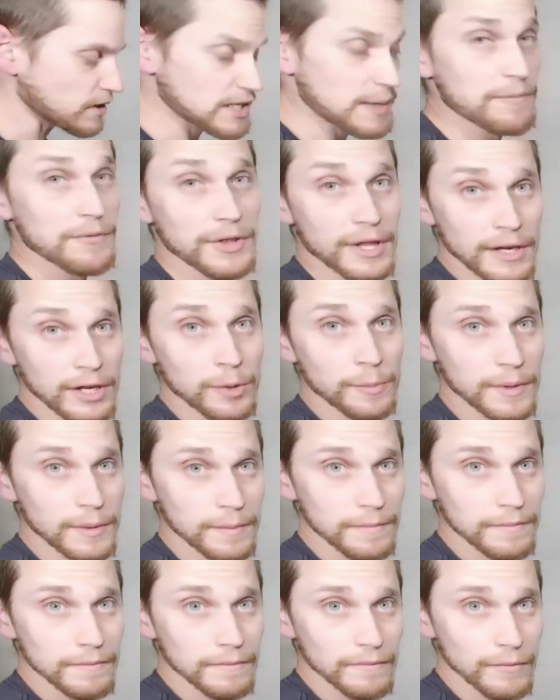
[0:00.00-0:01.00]
except for the
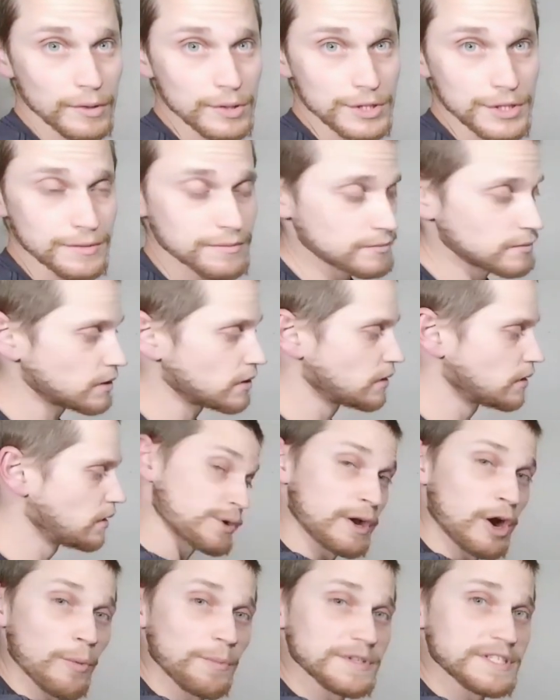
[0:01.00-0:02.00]
aluminum version.
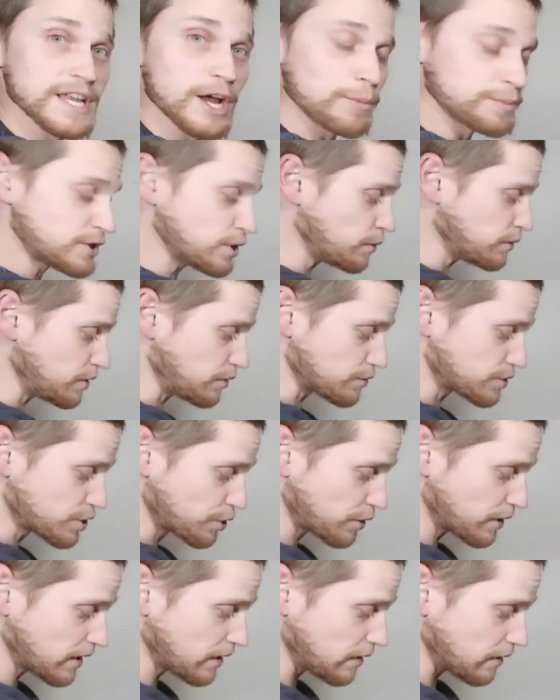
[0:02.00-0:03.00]
So I hope this helped you in your
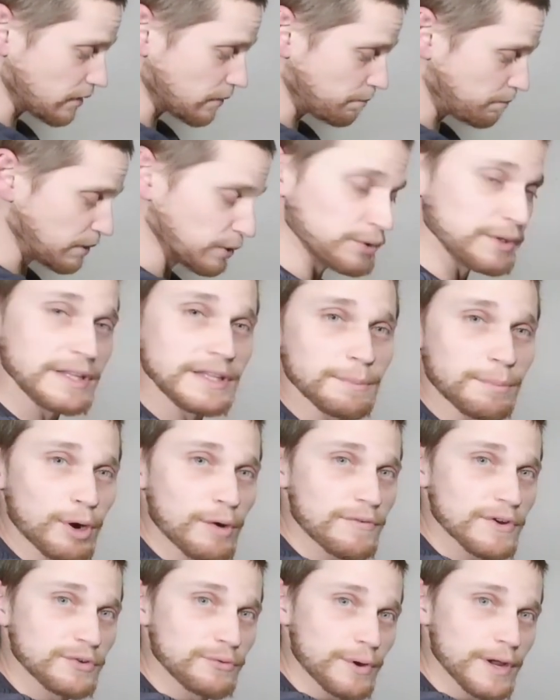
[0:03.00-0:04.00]
journey to building the
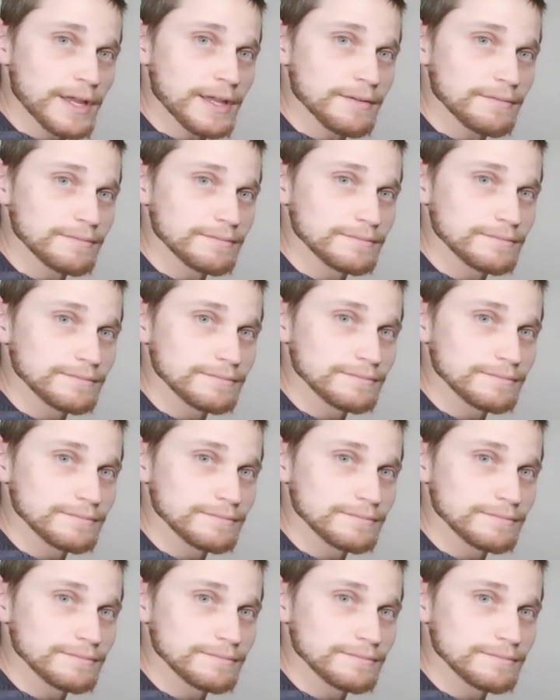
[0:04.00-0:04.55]
perfect rig.